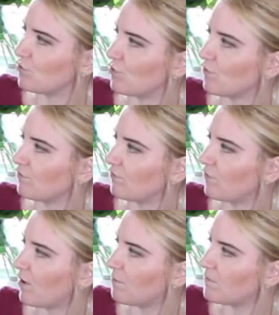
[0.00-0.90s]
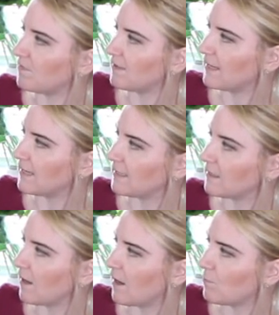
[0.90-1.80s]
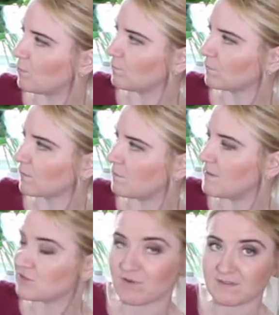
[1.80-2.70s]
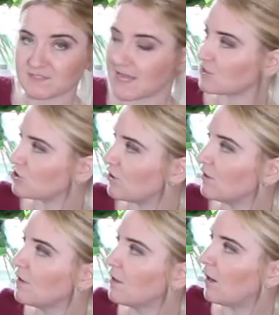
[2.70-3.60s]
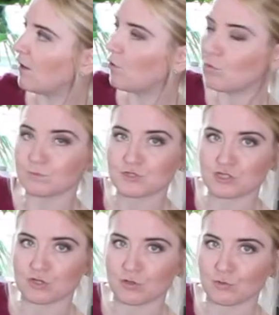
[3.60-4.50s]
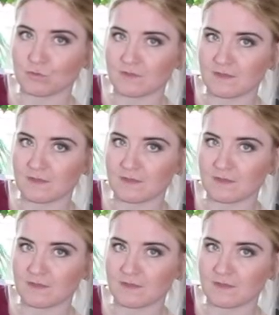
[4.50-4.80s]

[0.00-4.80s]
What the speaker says: run from the midriff section up to